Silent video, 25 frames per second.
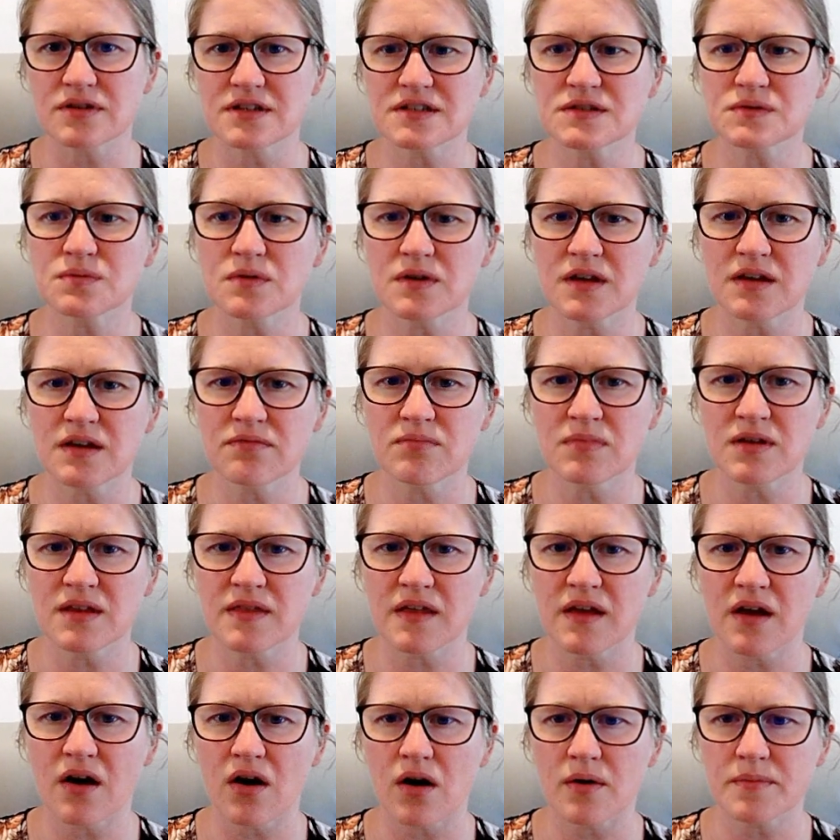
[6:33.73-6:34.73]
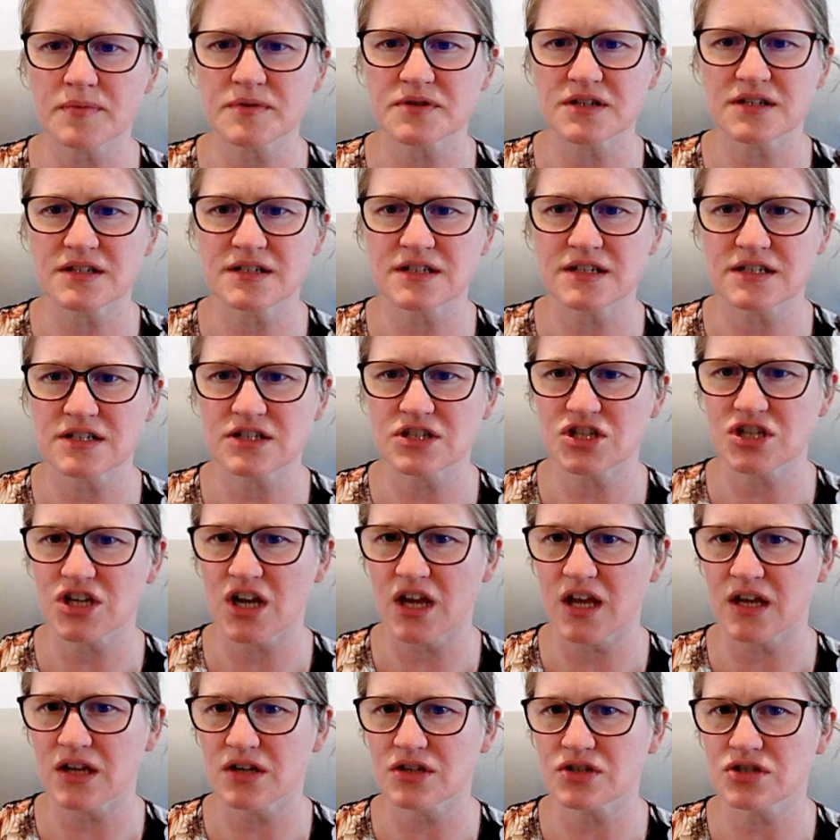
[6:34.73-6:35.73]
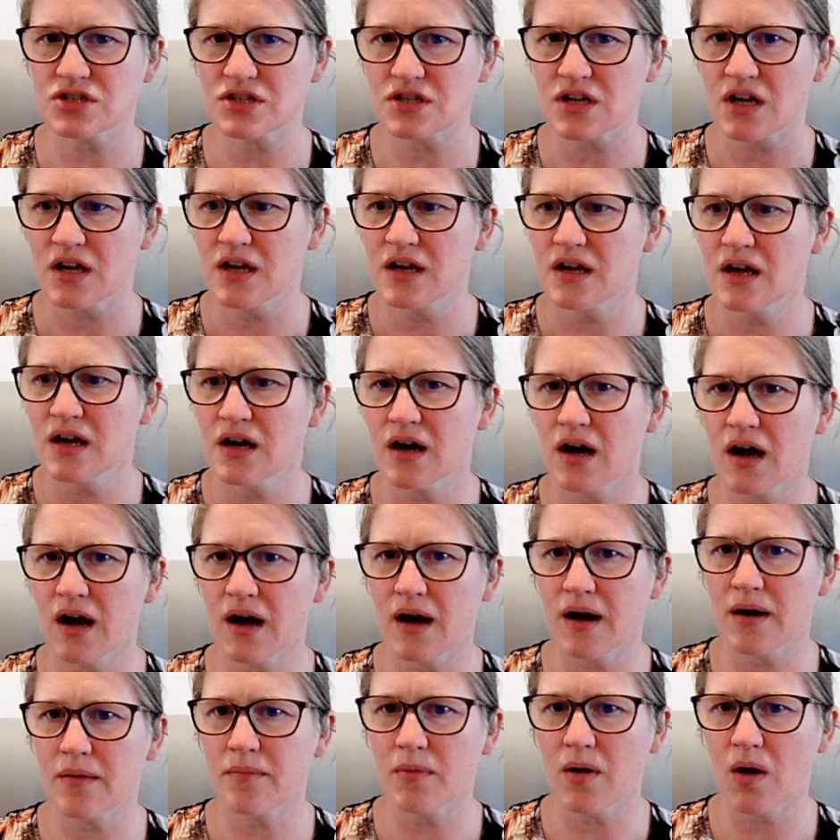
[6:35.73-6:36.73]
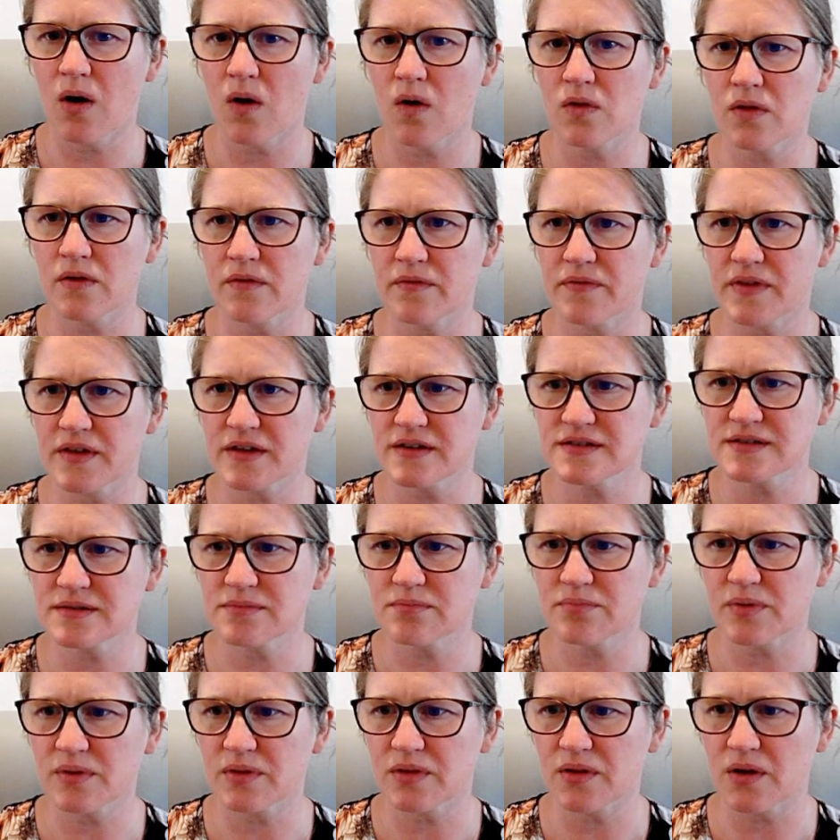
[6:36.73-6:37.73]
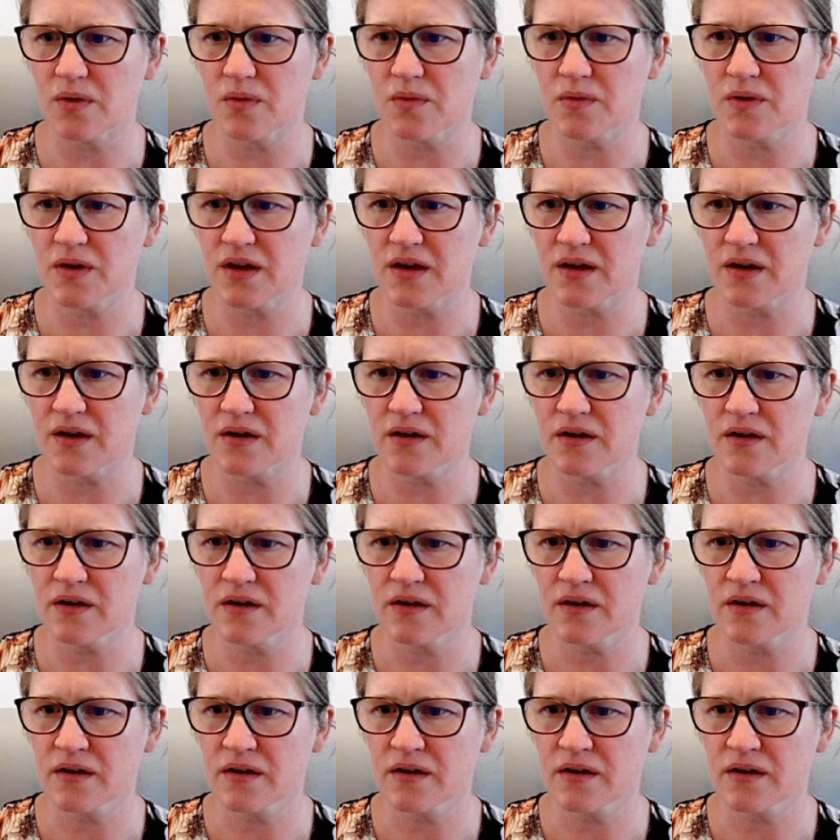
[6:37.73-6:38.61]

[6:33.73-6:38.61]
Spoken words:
This will give me the option to change all of this below here.